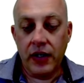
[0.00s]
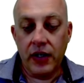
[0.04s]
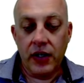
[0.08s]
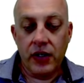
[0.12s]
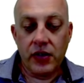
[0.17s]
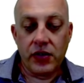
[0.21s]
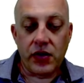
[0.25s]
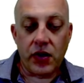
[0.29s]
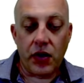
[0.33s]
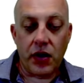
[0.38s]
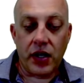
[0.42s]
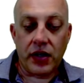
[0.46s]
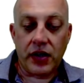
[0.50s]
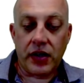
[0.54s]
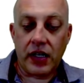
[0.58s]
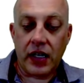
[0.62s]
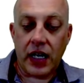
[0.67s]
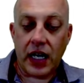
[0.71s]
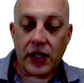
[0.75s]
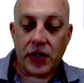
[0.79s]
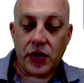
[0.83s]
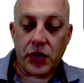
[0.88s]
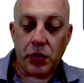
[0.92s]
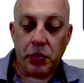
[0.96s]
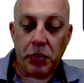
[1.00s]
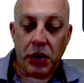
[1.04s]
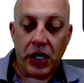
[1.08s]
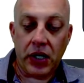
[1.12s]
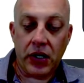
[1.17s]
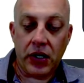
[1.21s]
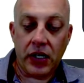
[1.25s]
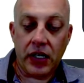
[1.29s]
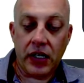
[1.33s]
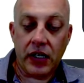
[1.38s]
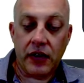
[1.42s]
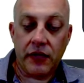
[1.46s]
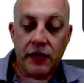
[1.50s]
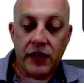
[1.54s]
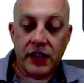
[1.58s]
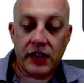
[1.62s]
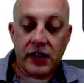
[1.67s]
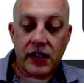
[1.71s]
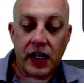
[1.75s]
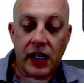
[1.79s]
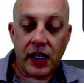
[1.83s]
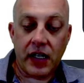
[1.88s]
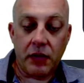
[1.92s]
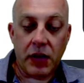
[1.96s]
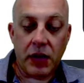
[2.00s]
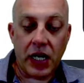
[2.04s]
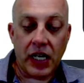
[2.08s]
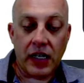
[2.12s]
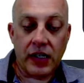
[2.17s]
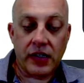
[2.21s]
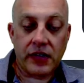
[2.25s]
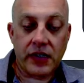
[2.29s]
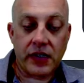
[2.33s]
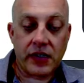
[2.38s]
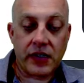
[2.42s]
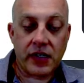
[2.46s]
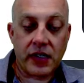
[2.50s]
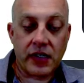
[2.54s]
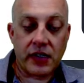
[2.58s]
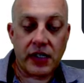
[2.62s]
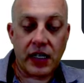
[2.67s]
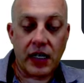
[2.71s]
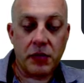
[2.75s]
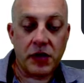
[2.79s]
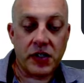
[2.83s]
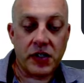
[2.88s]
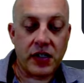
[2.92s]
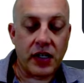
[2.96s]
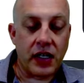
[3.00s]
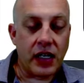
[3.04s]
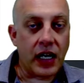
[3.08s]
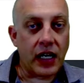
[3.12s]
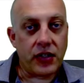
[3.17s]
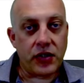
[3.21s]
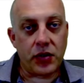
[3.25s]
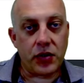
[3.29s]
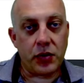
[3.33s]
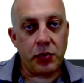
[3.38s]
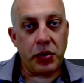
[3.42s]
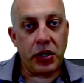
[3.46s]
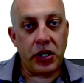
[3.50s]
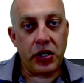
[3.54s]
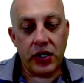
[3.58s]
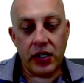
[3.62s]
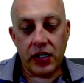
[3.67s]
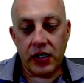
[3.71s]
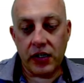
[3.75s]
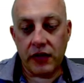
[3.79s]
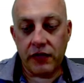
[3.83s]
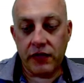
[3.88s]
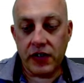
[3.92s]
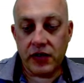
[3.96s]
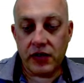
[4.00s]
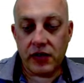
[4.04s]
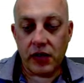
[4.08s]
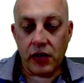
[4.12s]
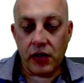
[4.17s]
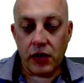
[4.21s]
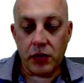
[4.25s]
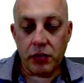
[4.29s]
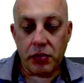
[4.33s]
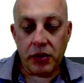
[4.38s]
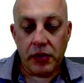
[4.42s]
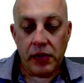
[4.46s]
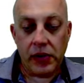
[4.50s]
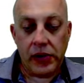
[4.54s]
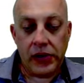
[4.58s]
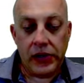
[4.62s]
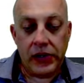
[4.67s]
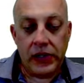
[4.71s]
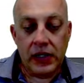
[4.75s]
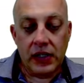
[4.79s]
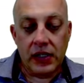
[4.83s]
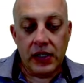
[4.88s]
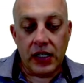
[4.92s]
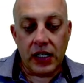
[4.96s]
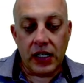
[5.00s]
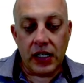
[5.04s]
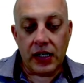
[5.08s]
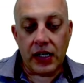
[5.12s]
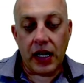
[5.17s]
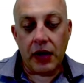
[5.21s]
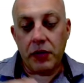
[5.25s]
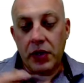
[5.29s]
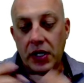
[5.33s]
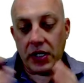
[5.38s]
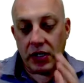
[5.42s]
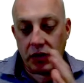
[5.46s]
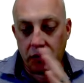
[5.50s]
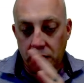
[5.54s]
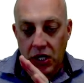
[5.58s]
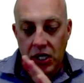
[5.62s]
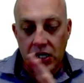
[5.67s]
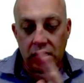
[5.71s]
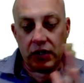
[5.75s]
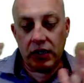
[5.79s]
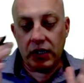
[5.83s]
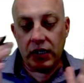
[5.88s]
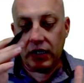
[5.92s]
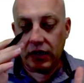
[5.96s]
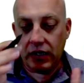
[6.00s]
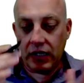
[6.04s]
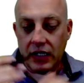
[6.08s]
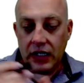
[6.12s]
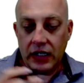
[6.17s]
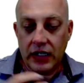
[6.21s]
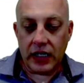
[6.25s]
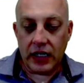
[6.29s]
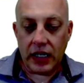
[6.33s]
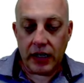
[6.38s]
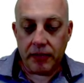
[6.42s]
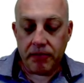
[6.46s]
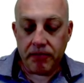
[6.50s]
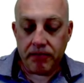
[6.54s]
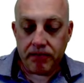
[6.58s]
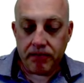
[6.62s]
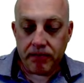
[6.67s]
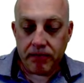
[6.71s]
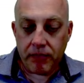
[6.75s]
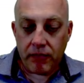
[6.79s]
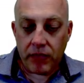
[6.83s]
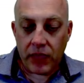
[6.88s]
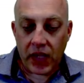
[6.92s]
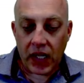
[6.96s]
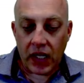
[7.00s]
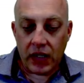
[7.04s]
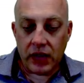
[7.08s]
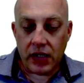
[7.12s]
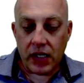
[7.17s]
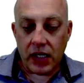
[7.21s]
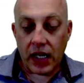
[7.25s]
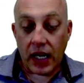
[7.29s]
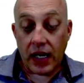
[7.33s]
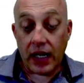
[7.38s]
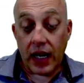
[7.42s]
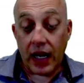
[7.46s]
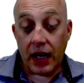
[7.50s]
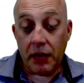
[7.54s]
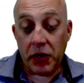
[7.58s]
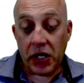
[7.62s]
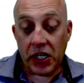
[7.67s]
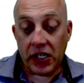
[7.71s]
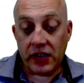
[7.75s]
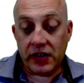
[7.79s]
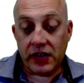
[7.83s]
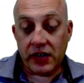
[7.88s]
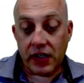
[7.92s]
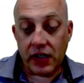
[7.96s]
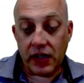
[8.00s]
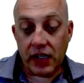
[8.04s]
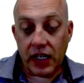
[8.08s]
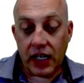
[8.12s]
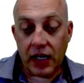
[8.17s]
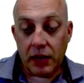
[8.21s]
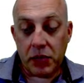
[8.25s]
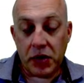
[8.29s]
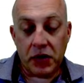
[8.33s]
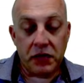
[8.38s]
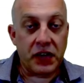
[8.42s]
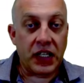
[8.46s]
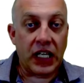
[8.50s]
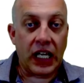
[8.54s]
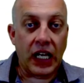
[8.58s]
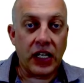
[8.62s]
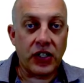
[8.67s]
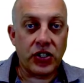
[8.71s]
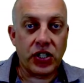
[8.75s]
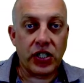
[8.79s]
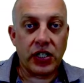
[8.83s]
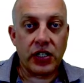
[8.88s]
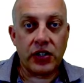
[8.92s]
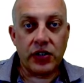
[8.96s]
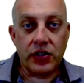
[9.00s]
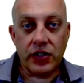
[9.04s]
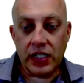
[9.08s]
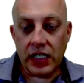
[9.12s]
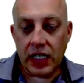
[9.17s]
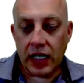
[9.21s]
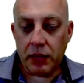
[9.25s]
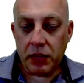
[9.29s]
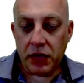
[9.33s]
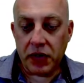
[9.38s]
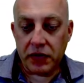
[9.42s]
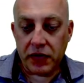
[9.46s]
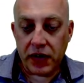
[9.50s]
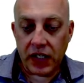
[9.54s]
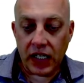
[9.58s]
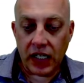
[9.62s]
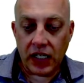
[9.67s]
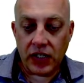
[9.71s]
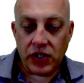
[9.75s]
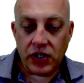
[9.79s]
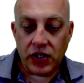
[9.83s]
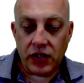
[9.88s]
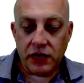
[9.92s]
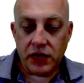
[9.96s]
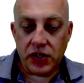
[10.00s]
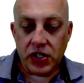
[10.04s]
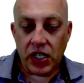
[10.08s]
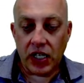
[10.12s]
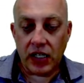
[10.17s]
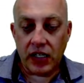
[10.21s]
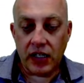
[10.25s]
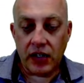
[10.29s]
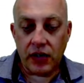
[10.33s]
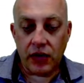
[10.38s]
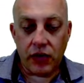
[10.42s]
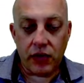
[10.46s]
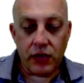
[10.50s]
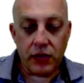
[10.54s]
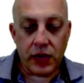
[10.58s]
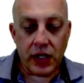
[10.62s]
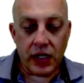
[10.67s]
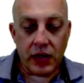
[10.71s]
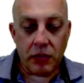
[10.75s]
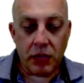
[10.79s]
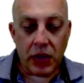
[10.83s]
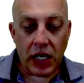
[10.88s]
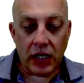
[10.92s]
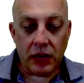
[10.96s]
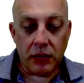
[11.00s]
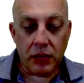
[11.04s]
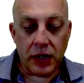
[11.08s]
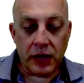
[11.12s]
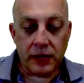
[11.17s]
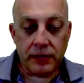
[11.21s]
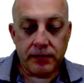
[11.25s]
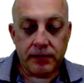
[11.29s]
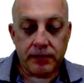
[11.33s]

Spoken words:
so that the natural period of the sliding mass is the same as the natural period of the slope. And that way you're modeling the dynamics and the amplification or de-amplification of shaking through the embankment.